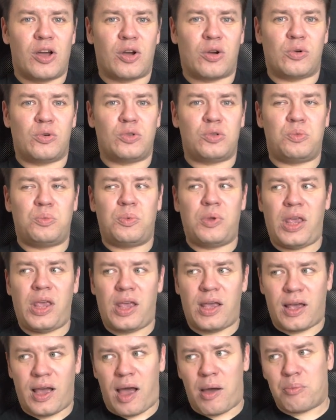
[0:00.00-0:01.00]
could
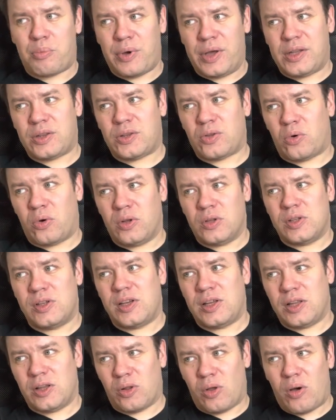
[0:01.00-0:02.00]
be append
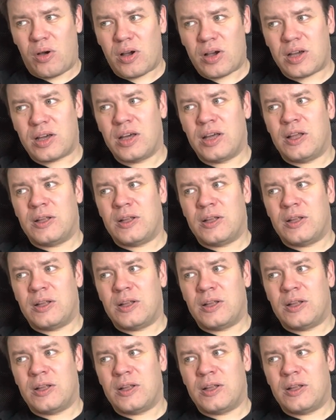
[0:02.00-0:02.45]
only log